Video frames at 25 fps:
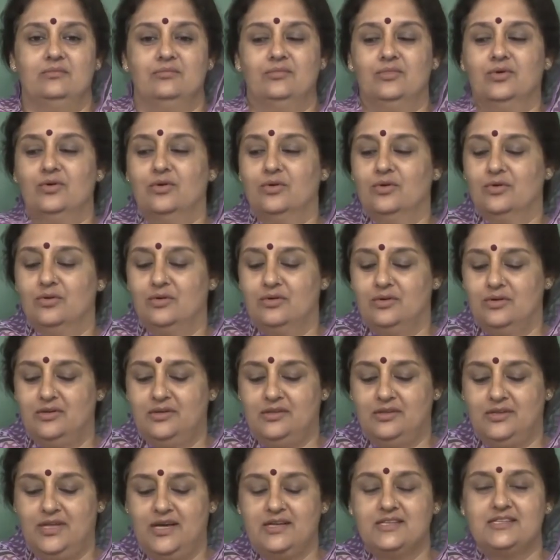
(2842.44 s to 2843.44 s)
Mou
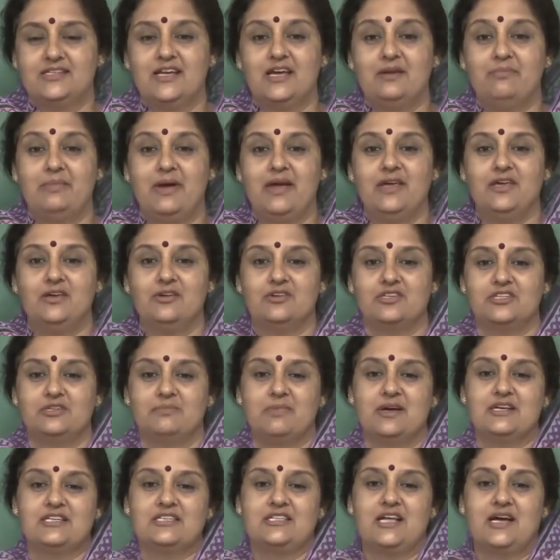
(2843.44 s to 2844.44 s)
takusan benkyou
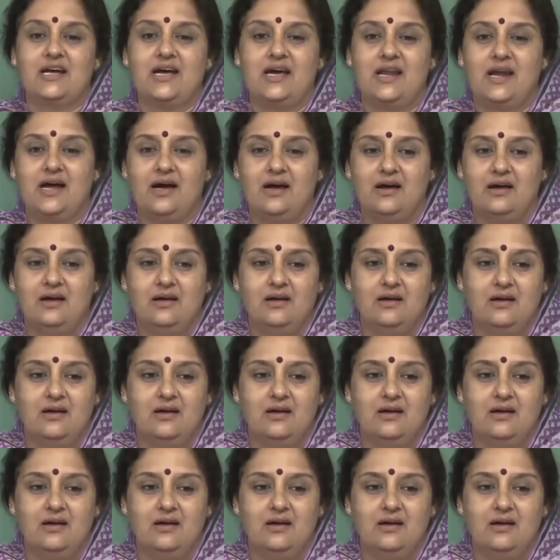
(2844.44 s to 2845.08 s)
shimashita kara,